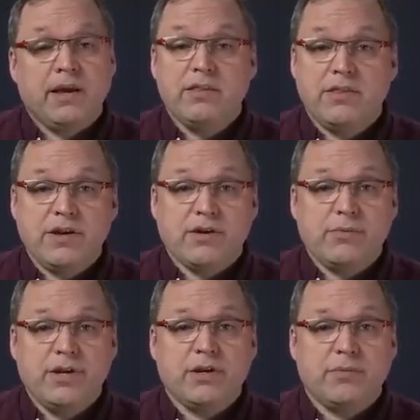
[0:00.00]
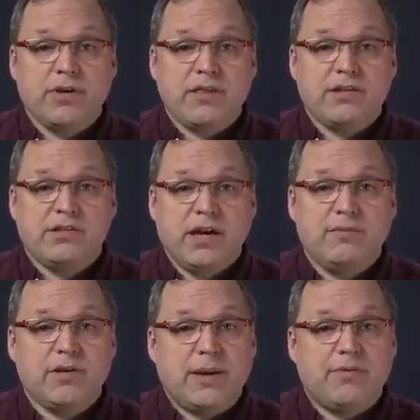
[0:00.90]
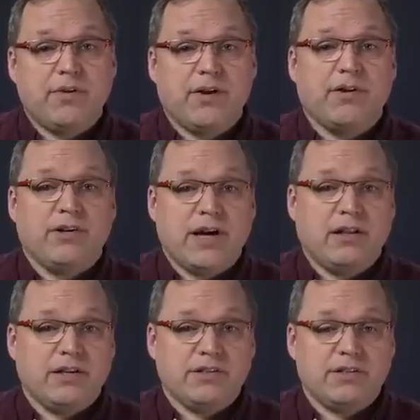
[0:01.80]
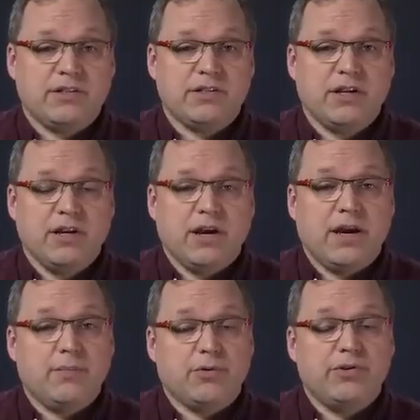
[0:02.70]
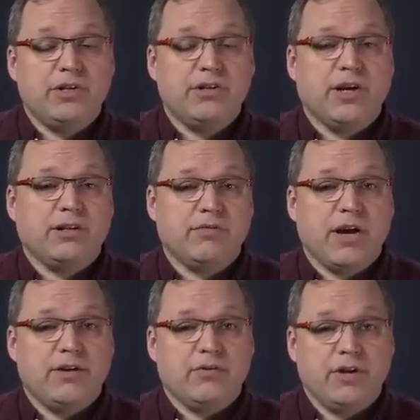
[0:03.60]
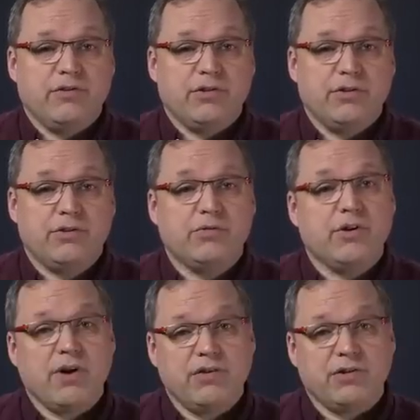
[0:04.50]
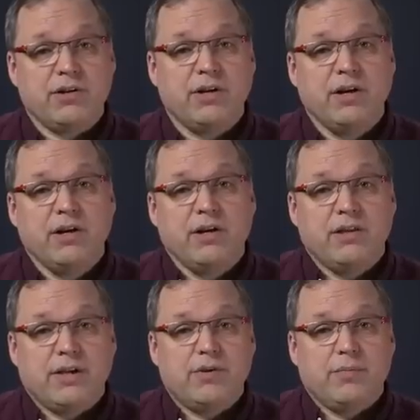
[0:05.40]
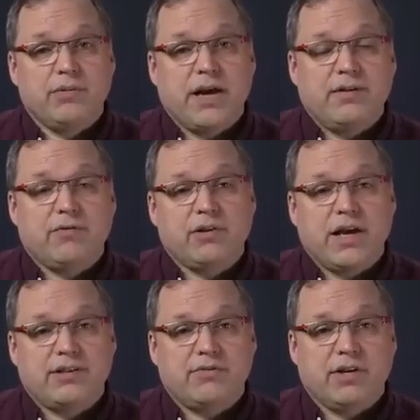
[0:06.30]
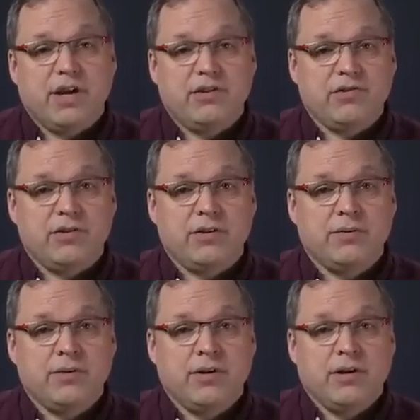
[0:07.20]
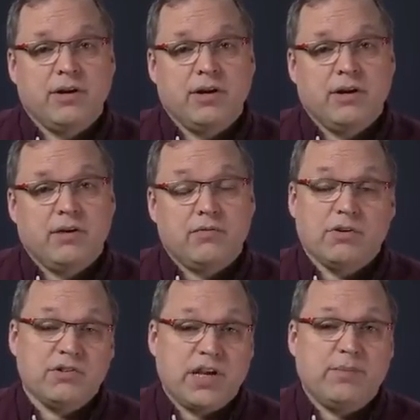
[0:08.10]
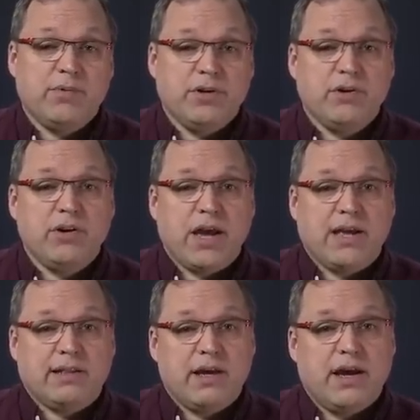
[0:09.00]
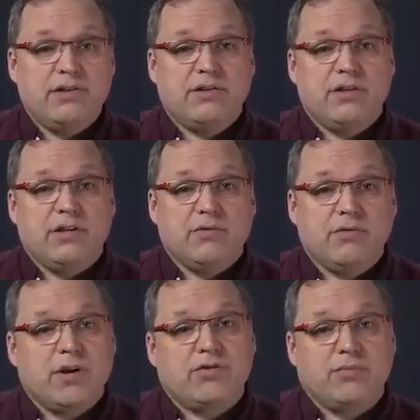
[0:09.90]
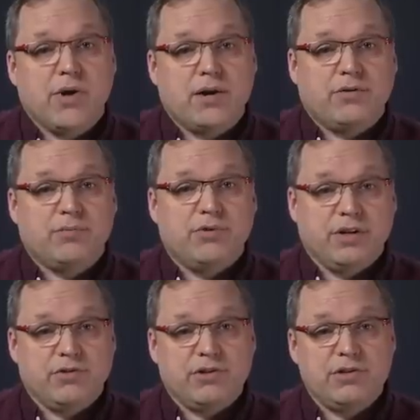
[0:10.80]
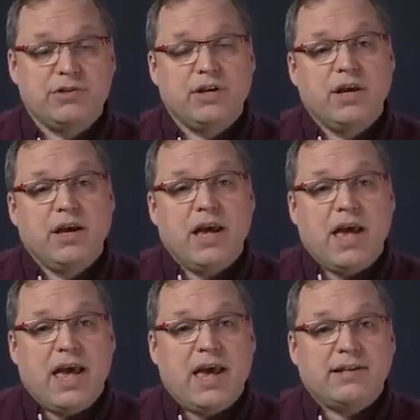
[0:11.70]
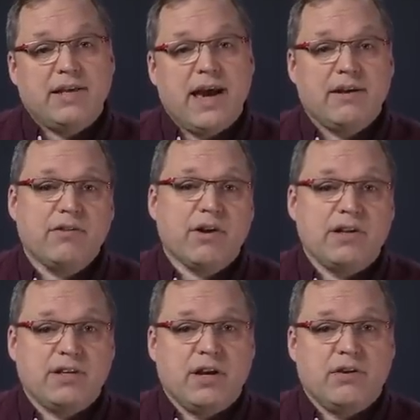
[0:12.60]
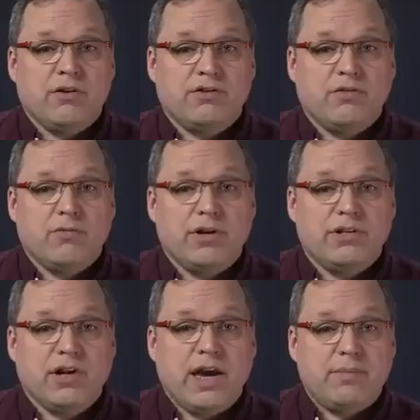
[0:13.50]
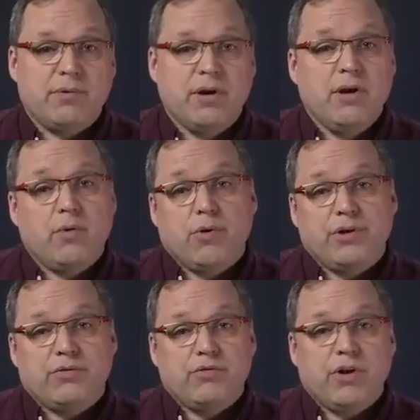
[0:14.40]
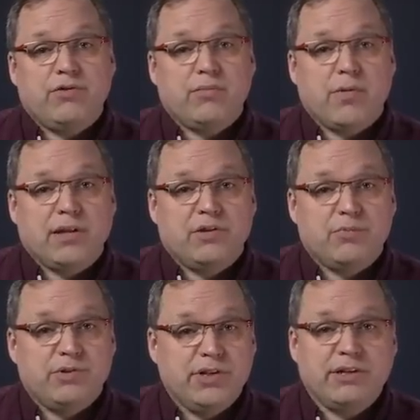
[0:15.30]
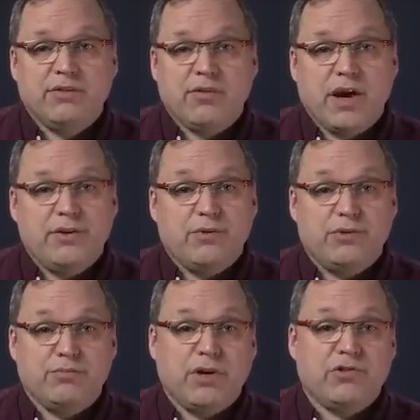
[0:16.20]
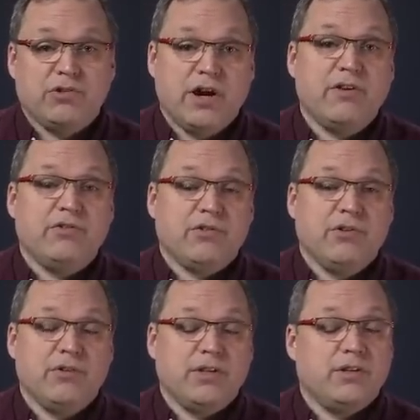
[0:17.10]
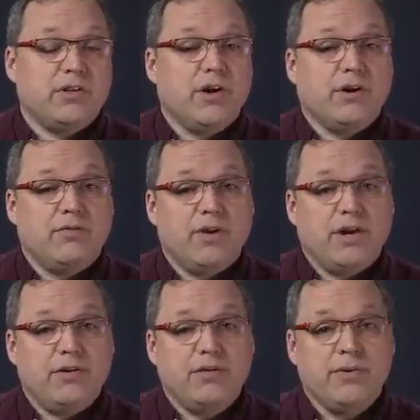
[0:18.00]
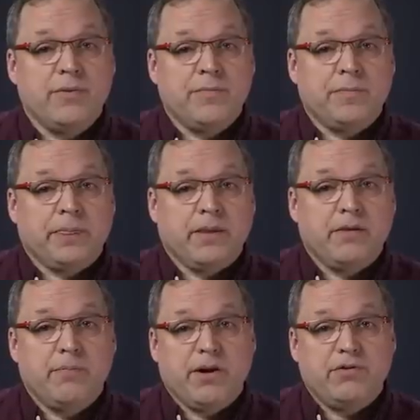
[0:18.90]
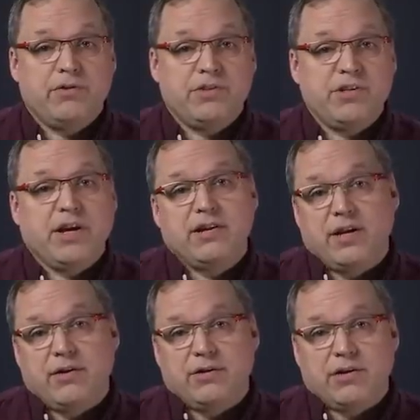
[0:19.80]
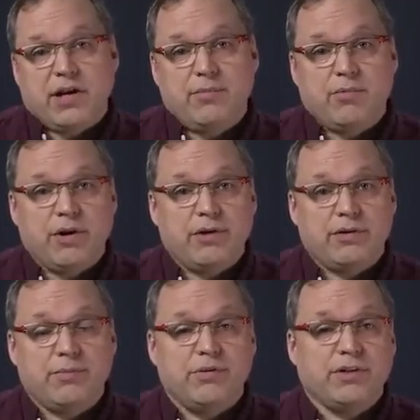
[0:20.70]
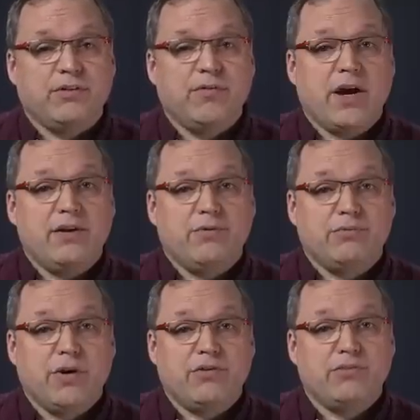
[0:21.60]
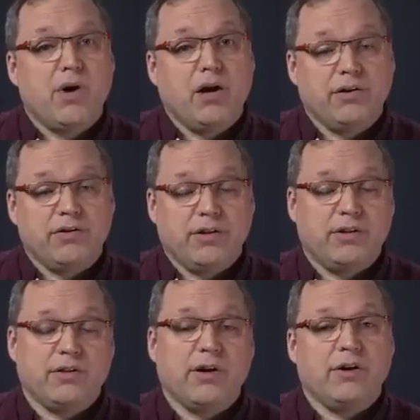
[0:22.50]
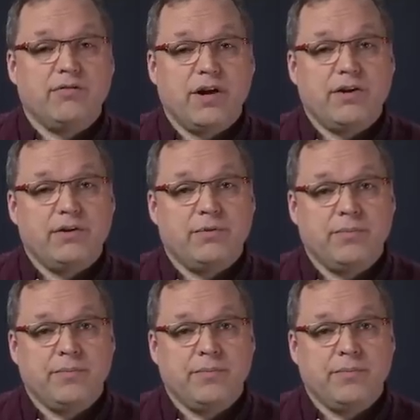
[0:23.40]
In theory, we could apply the same type of error analysis and more detailed evaluation to regression that we applied for classification. For example, we could analyze the regression model's predictions and categorize errors of one type where the regression model's predicted value was much larger than the target value, compared to a second error type where the predicted value was much smaller than the target value.